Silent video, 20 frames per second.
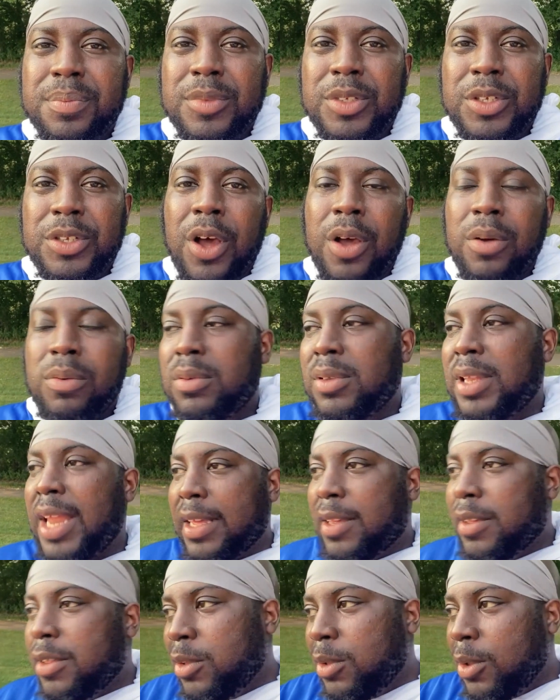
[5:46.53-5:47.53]
You know,
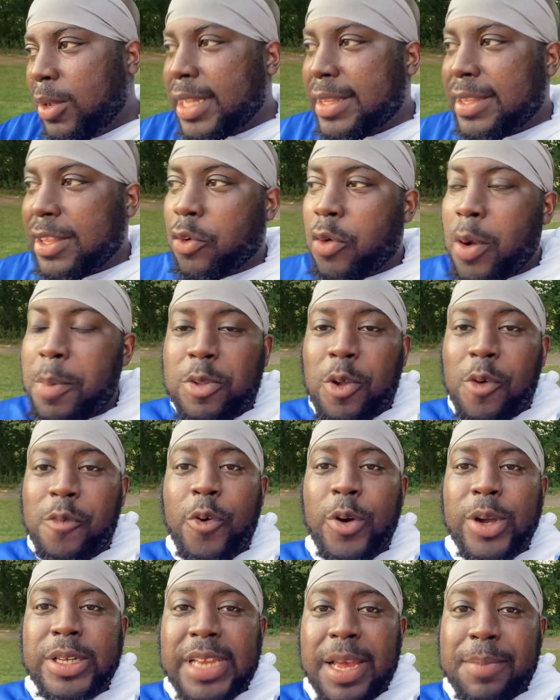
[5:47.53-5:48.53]
like you look at the crypto,
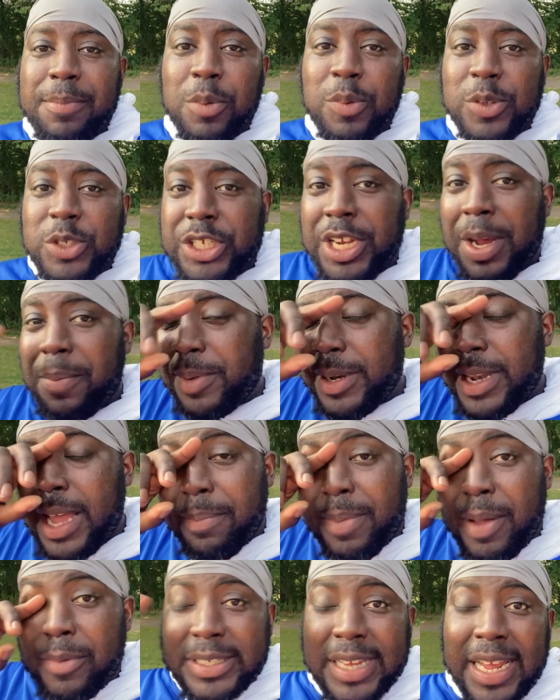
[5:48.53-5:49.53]
for example, it was jumping
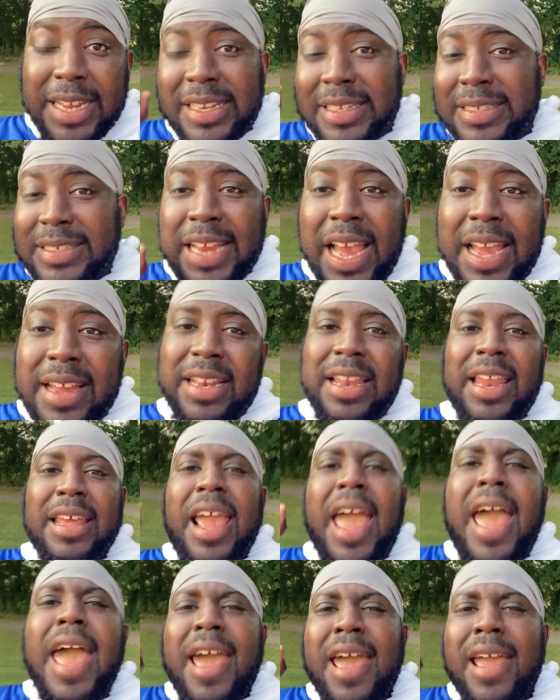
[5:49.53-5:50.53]
up. I was getting excited, like,
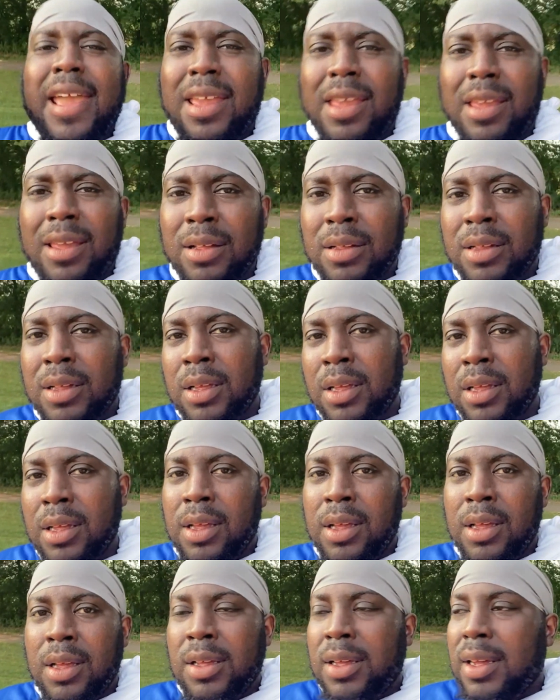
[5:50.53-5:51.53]
yay.
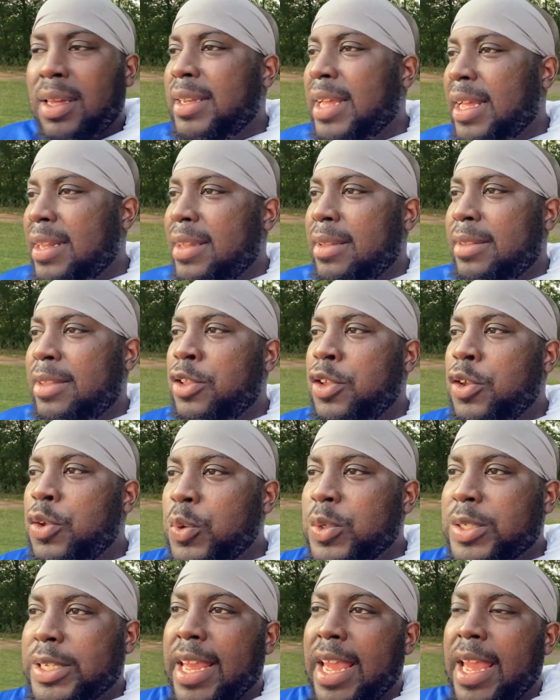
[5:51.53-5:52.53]
And then the
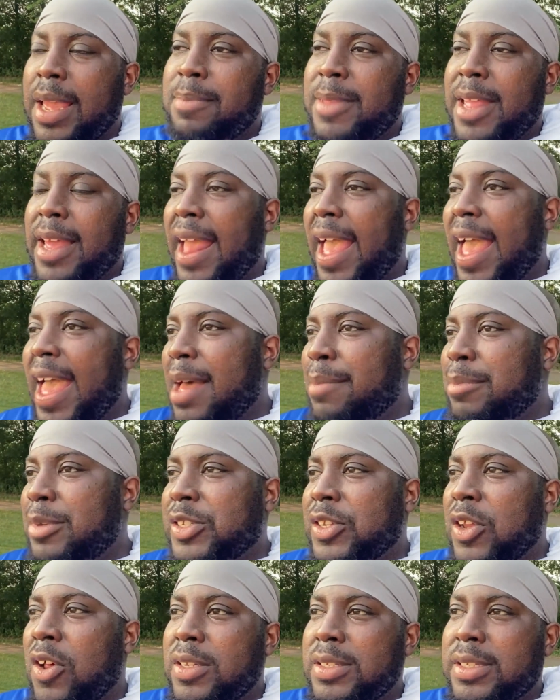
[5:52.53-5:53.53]
news came that
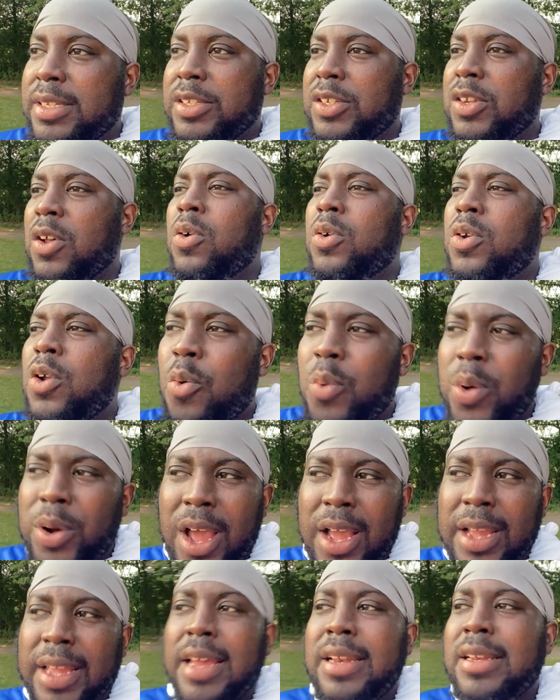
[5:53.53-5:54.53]
Amazon says, oh, no, we're
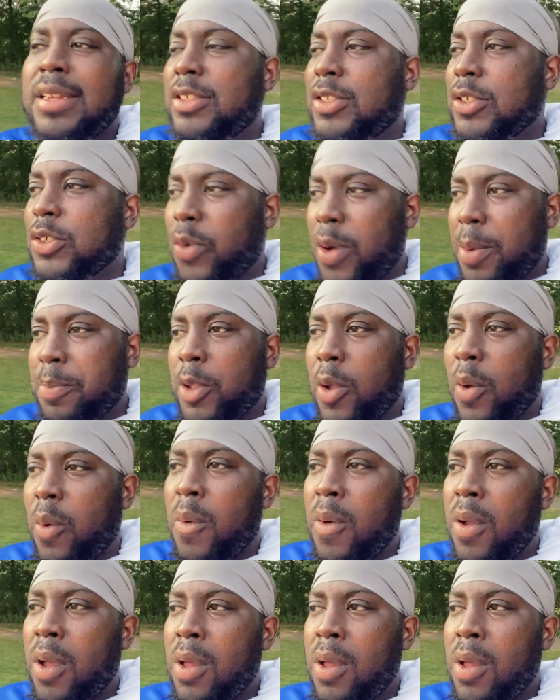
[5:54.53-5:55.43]
not getting into crypto.